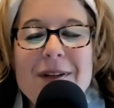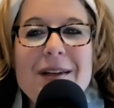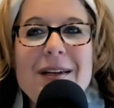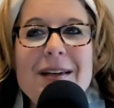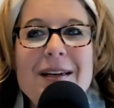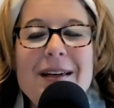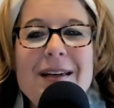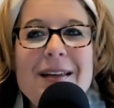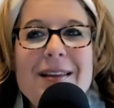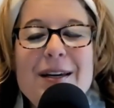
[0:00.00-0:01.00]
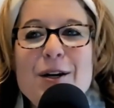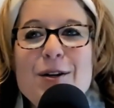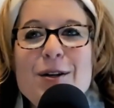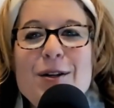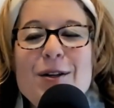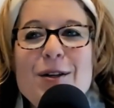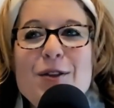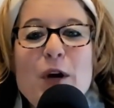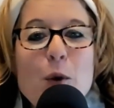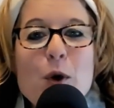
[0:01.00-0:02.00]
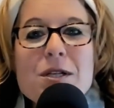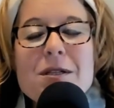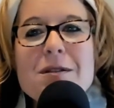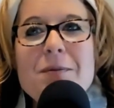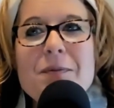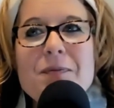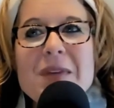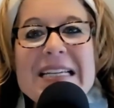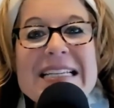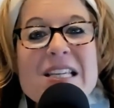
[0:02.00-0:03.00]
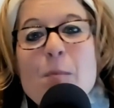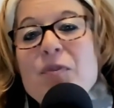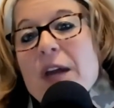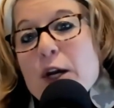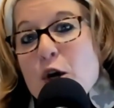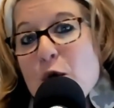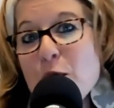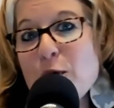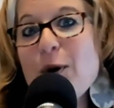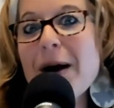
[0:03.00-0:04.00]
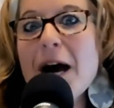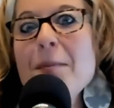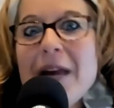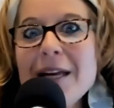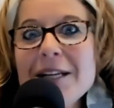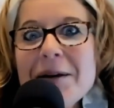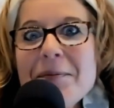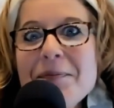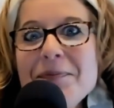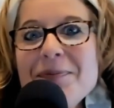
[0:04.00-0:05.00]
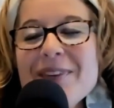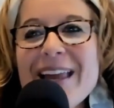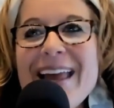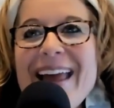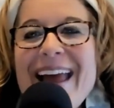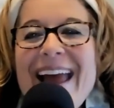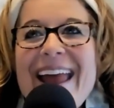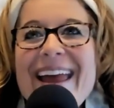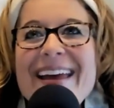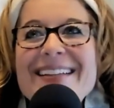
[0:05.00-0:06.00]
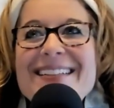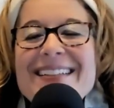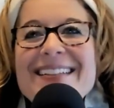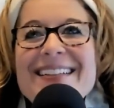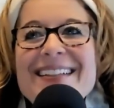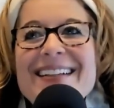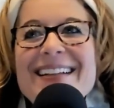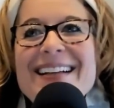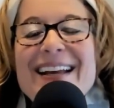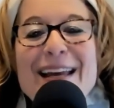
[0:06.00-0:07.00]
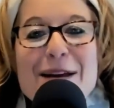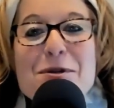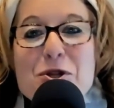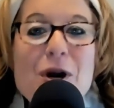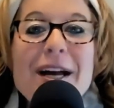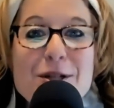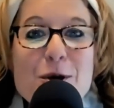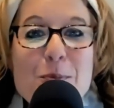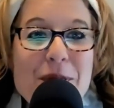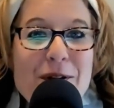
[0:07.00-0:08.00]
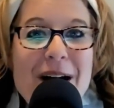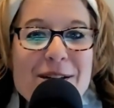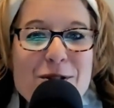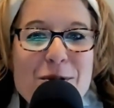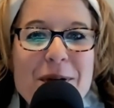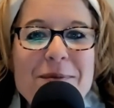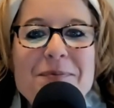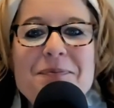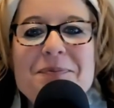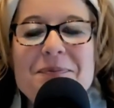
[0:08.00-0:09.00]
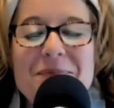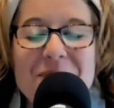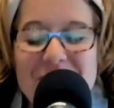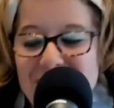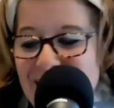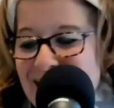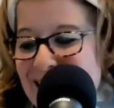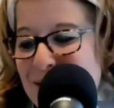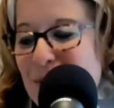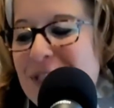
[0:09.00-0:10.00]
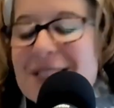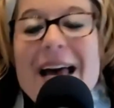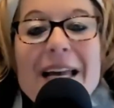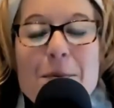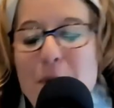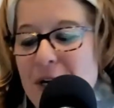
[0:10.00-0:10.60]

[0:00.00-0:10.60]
There was something new coming, and he was trying to open their eyes to it. So the second part of this,